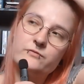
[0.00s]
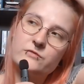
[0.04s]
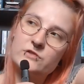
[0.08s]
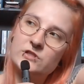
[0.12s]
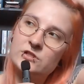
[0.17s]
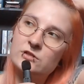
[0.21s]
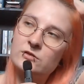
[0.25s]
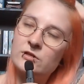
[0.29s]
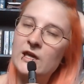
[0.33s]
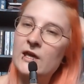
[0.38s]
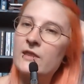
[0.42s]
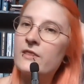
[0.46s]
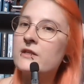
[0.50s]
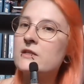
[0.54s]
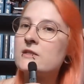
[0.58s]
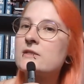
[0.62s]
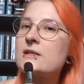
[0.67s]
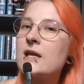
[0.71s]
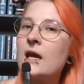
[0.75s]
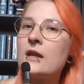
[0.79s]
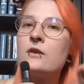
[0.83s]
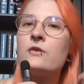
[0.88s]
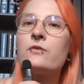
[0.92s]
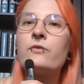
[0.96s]
So yeah, that is
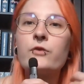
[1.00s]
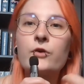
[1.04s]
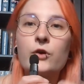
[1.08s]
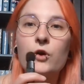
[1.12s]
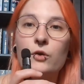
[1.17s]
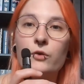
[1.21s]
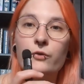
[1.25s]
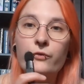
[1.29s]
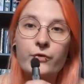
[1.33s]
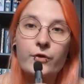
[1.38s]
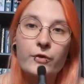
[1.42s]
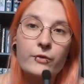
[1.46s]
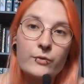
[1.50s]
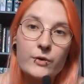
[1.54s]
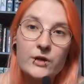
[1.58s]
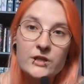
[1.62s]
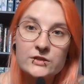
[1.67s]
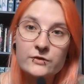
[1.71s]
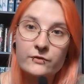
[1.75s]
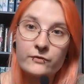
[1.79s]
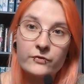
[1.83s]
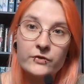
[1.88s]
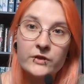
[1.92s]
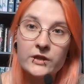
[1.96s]
kind of the goal for the
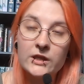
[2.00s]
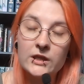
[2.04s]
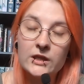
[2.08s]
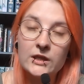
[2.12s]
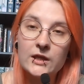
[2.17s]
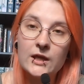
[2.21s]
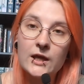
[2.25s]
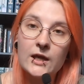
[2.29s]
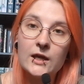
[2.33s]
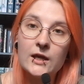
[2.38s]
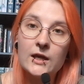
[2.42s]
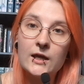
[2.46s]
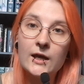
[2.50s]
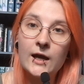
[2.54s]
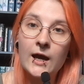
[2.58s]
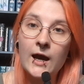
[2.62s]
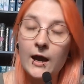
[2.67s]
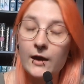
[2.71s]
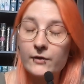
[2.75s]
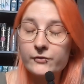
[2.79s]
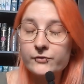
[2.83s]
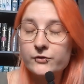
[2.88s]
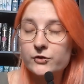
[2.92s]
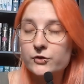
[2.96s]
rest of the
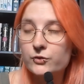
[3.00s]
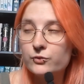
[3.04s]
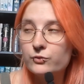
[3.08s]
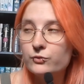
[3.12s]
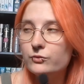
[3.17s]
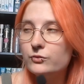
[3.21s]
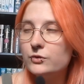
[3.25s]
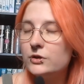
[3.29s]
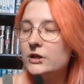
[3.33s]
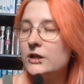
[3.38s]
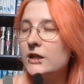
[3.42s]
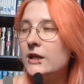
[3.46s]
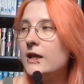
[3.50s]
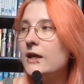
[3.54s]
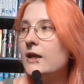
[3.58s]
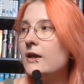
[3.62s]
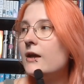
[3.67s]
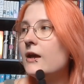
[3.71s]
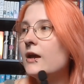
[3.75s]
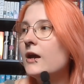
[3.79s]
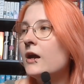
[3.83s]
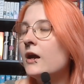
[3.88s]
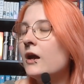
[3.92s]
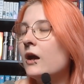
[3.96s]
afternoon.
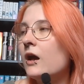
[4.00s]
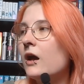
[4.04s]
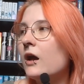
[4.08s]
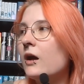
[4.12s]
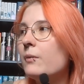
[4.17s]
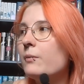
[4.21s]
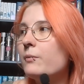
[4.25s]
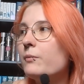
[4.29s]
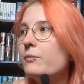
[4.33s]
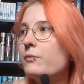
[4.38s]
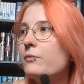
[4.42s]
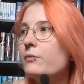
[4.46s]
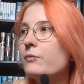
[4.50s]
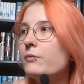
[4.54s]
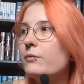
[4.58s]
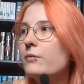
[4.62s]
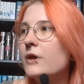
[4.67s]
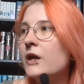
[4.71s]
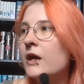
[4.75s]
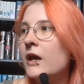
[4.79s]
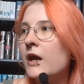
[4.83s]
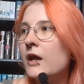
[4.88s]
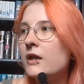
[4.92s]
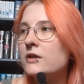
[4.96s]
Um,
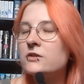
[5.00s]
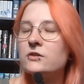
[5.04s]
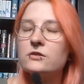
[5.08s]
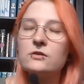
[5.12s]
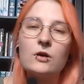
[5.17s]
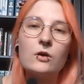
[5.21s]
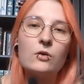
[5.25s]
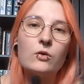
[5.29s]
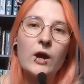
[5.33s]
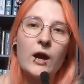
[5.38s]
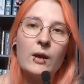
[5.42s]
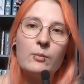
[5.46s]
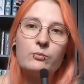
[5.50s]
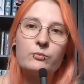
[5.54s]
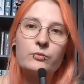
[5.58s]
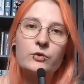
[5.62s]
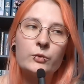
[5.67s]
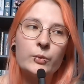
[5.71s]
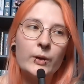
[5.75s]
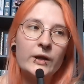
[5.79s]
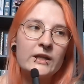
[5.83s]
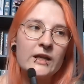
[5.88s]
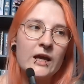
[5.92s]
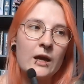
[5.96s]
and you know, I'm
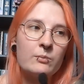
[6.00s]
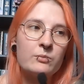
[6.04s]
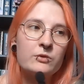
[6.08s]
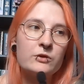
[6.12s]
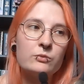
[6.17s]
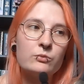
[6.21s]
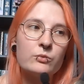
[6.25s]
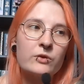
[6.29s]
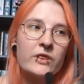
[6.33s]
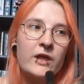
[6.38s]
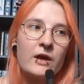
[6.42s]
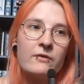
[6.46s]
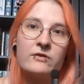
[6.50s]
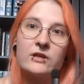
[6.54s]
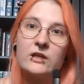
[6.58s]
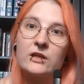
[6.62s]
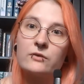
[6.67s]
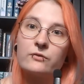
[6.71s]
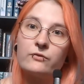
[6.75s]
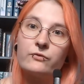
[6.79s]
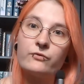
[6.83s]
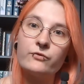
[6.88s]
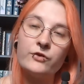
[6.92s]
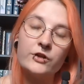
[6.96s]
quite happy with
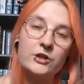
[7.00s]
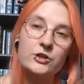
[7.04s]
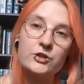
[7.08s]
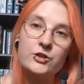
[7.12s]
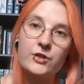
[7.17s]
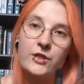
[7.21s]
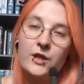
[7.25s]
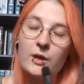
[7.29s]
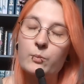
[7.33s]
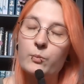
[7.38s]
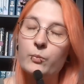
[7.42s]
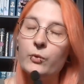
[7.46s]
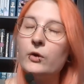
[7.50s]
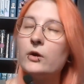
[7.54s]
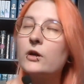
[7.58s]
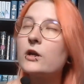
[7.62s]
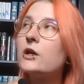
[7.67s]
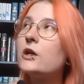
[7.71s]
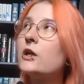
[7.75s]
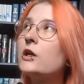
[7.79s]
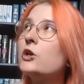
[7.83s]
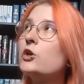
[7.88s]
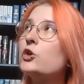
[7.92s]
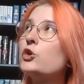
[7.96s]
having finished that
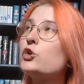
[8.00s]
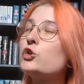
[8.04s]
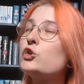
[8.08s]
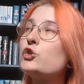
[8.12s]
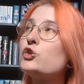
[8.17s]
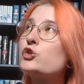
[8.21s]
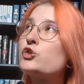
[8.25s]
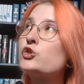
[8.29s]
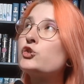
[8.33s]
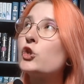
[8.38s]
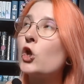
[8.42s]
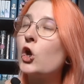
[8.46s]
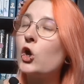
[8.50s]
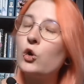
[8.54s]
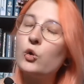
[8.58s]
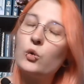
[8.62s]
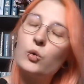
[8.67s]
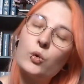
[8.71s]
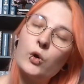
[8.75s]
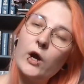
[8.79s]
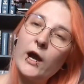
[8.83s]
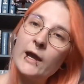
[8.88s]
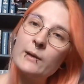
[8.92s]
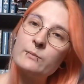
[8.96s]
book.
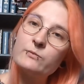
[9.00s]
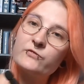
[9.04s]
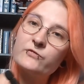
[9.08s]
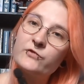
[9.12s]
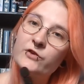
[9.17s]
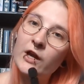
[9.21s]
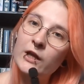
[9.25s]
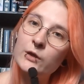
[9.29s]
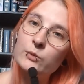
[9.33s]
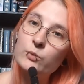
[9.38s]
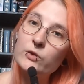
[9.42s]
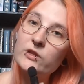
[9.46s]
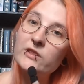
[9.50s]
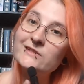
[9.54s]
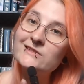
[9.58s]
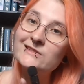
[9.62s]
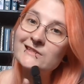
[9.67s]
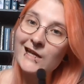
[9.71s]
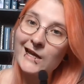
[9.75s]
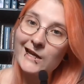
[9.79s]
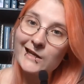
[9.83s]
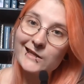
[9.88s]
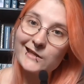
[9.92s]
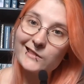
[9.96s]
So I'm fine with
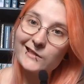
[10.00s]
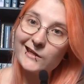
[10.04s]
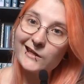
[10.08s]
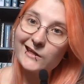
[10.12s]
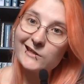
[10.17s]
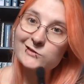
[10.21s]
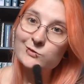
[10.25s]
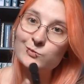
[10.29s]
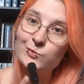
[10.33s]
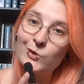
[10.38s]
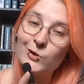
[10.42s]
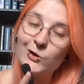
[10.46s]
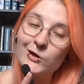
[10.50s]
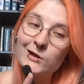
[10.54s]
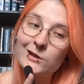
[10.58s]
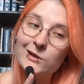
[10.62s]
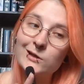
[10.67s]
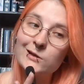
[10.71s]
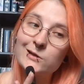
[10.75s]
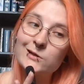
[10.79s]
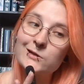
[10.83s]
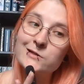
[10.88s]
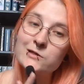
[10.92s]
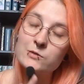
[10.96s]
starting the next
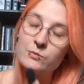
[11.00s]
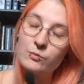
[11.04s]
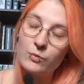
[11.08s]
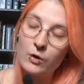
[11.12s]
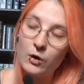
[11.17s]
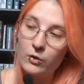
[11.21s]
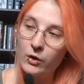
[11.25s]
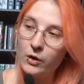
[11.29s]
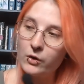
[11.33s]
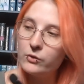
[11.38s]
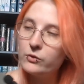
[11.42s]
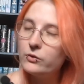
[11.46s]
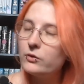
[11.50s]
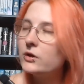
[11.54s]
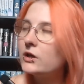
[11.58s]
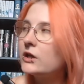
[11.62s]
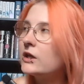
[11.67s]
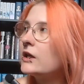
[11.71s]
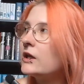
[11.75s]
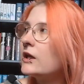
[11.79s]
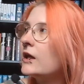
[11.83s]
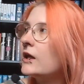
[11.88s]
one tomorrow.